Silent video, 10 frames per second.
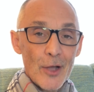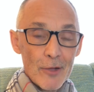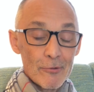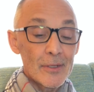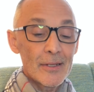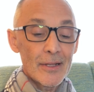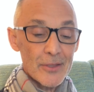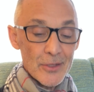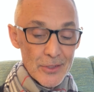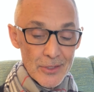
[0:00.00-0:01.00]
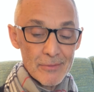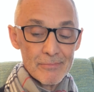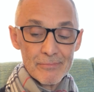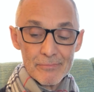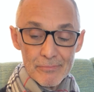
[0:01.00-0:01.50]
really like this.
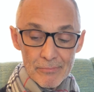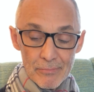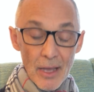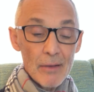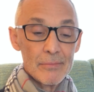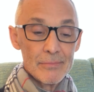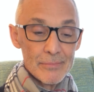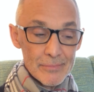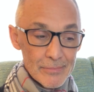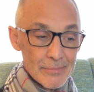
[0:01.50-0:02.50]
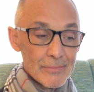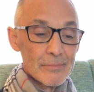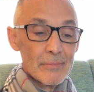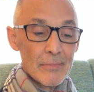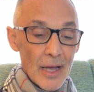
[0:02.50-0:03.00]
Yeah.
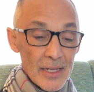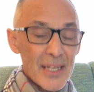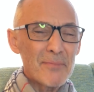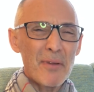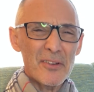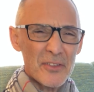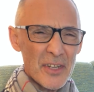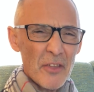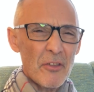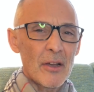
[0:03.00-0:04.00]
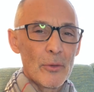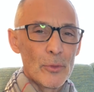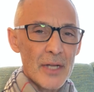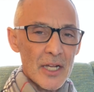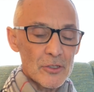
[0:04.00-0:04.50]
I like it better than I thought I would,
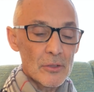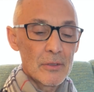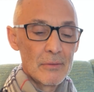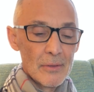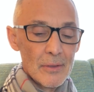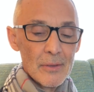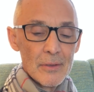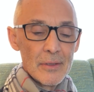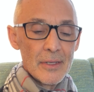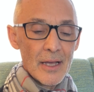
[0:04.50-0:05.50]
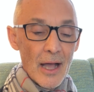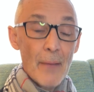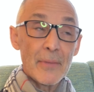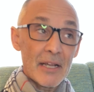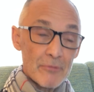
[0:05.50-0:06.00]
actually. Yeah, I
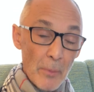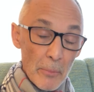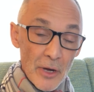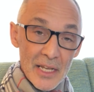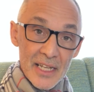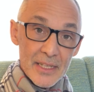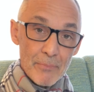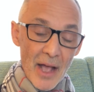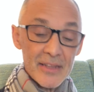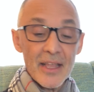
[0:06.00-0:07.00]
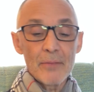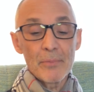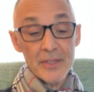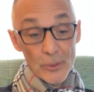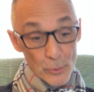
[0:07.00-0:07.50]
mean, I remember I liked it back then, but
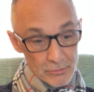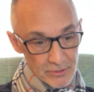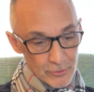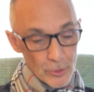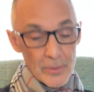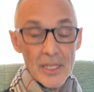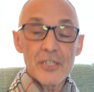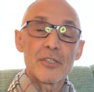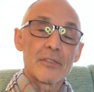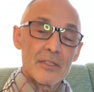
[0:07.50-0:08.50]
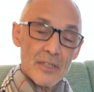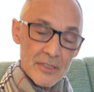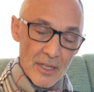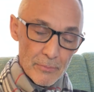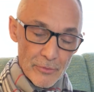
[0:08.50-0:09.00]
then with reformulations, as I
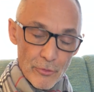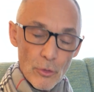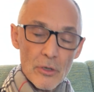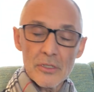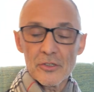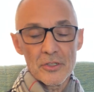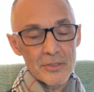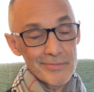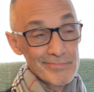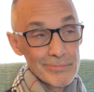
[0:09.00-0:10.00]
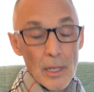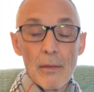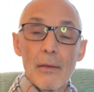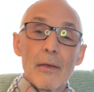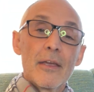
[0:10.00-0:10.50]
said before, it's just,
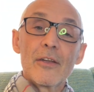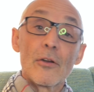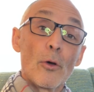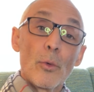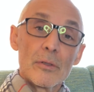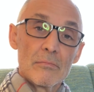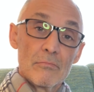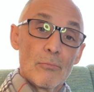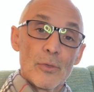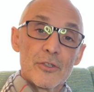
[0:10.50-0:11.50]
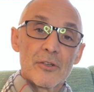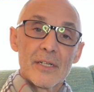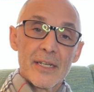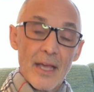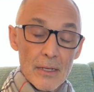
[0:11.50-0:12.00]
you don't know what you're going
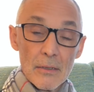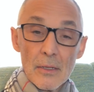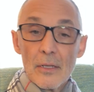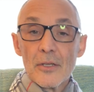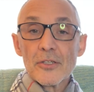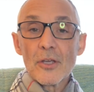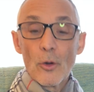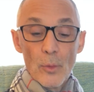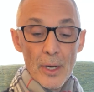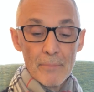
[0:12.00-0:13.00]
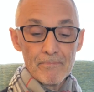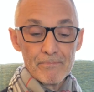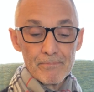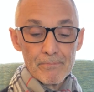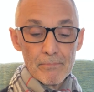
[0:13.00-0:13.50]
to get. So,
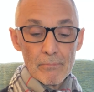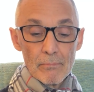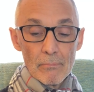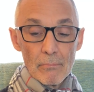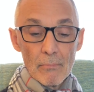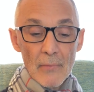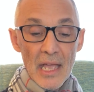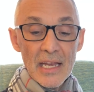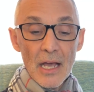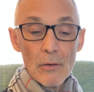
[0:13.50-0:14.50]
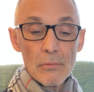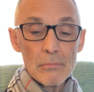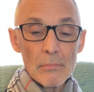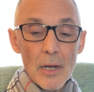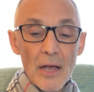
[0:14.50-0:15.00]
anyhow,
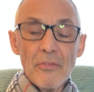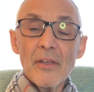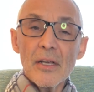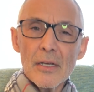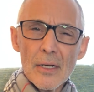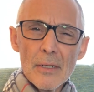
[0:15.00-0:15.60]
I think